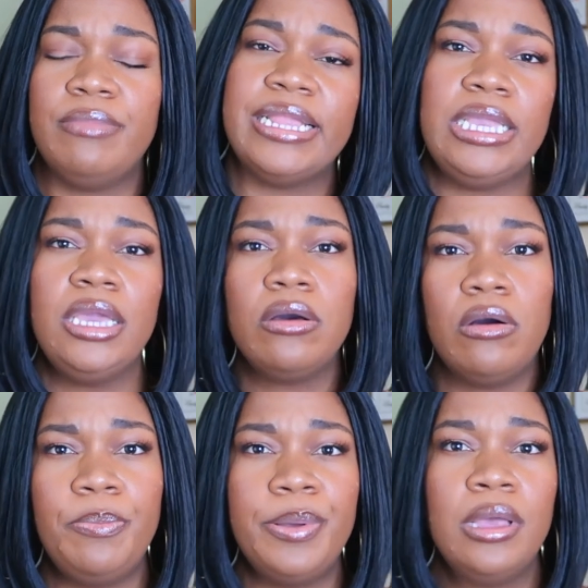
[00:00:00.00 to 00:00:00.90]
my knee
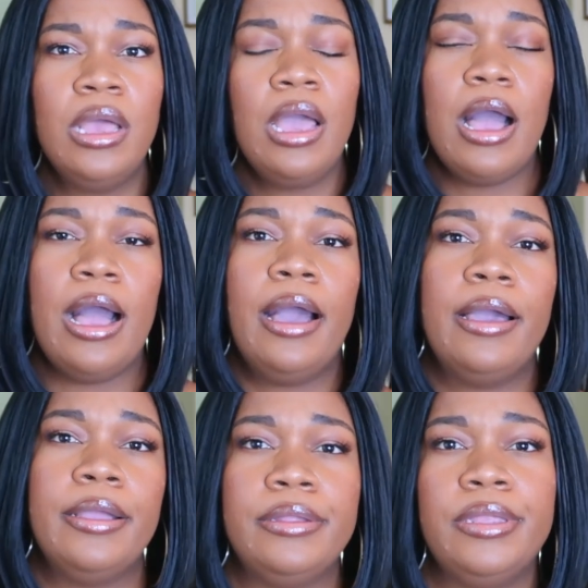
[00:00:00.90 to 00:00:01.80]
cup,
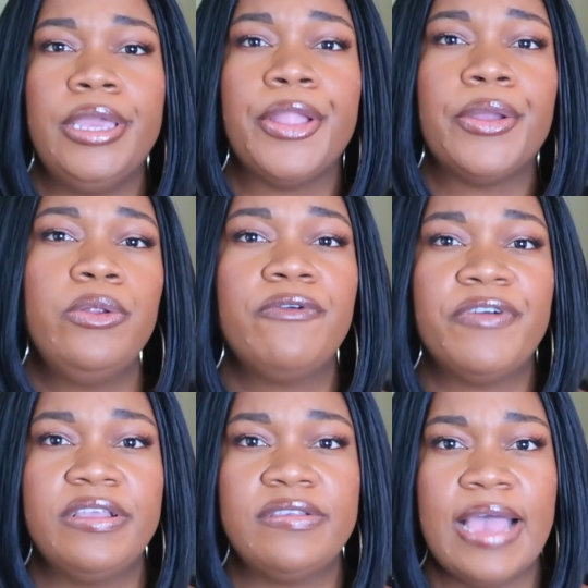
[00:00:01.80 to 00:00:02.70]
and, you know, look
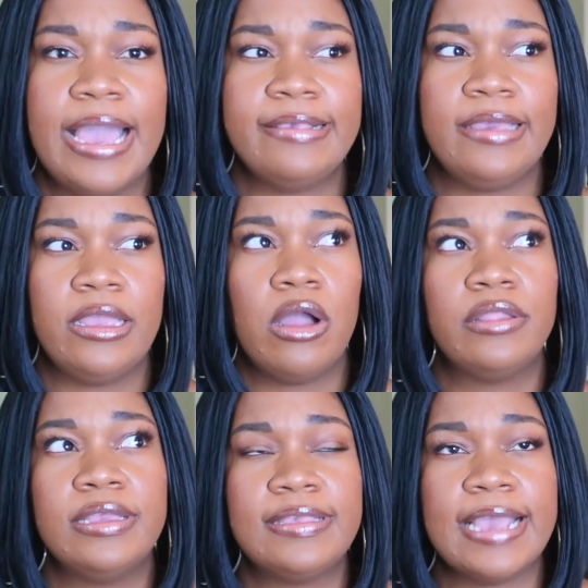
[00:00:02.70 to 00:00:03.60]
for the sizing
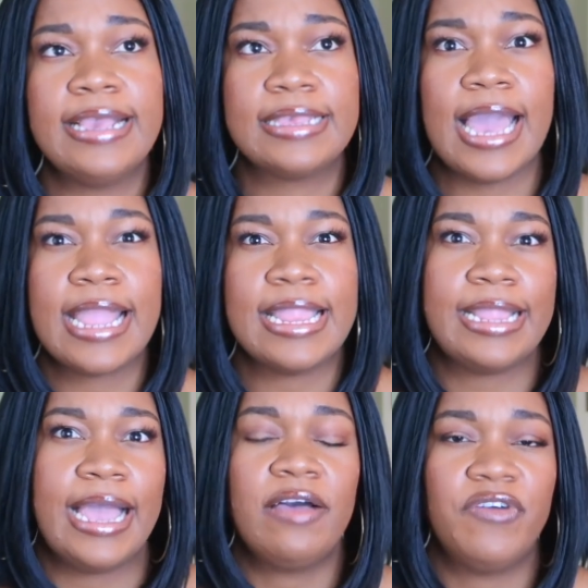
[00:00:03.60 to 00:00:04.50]
on the size guide
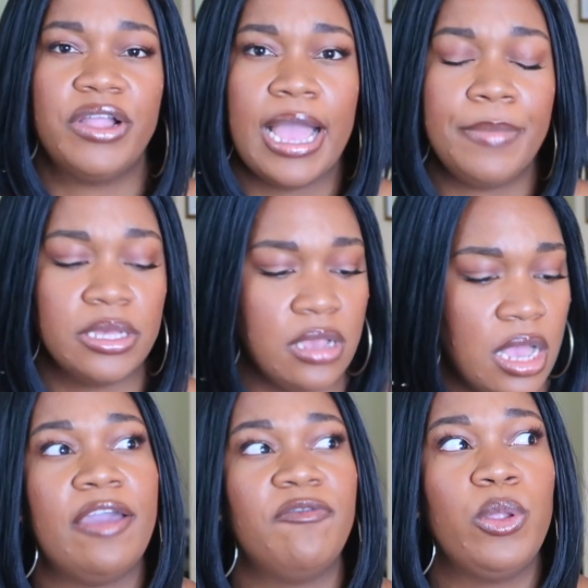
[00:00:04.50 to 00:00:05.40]
that they have on Amazon.
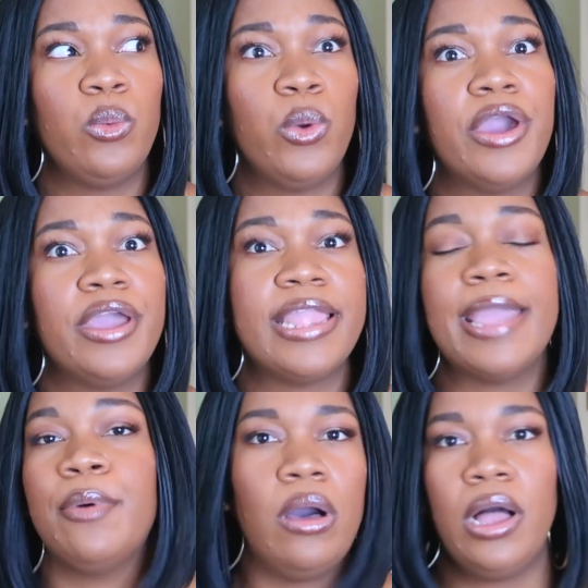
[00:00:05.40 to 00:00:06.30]
And I've been wearing
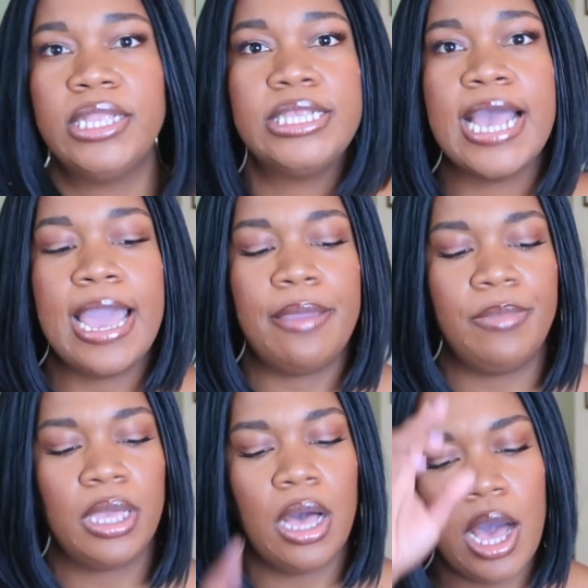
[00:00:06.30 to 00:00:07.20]
them all the time
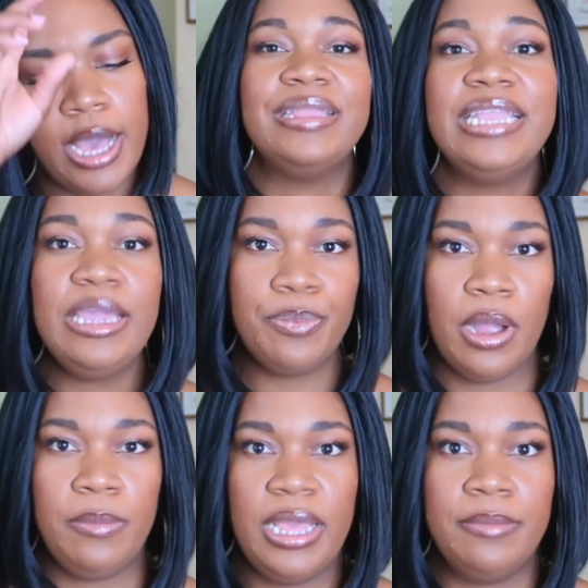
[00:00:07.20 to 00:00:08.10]
because knee
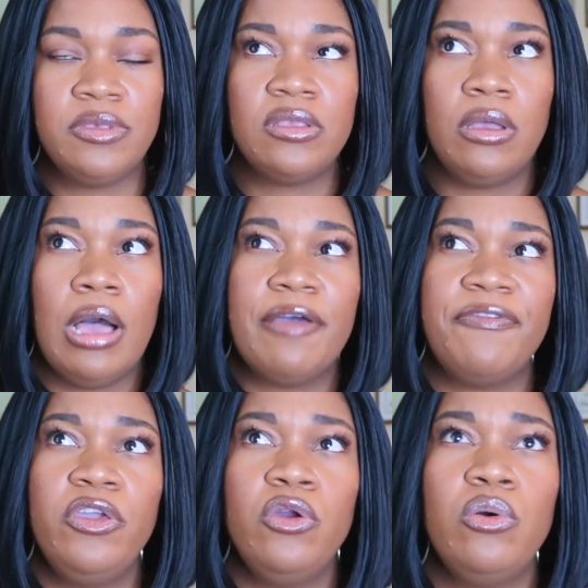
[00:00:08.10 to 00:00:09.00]
problems. So
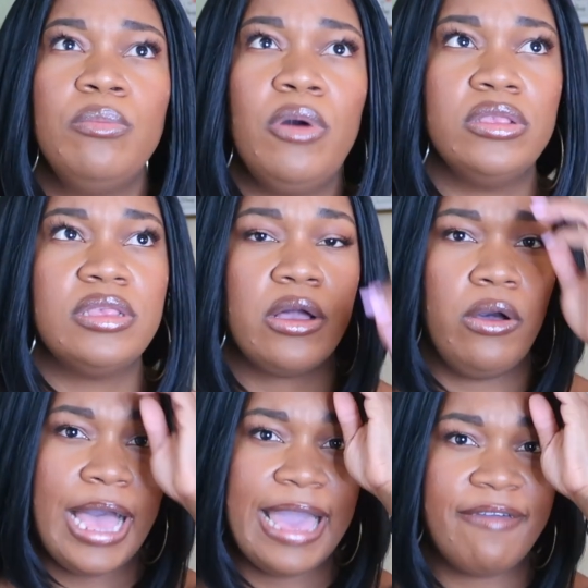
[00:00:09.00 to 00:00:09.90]
a few months
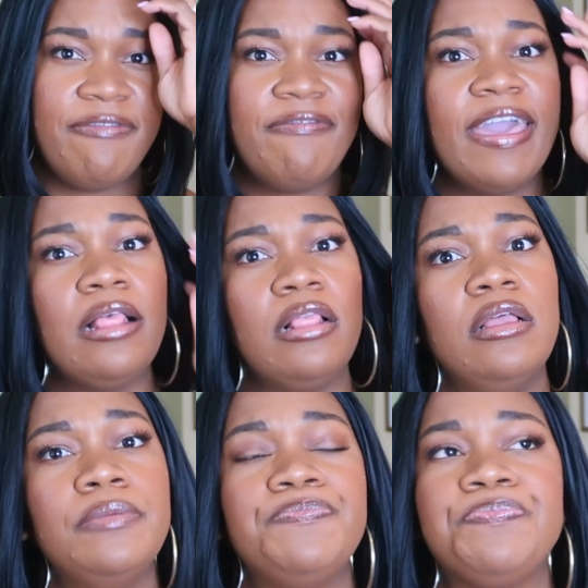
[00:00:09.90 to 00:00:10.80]
ago I fell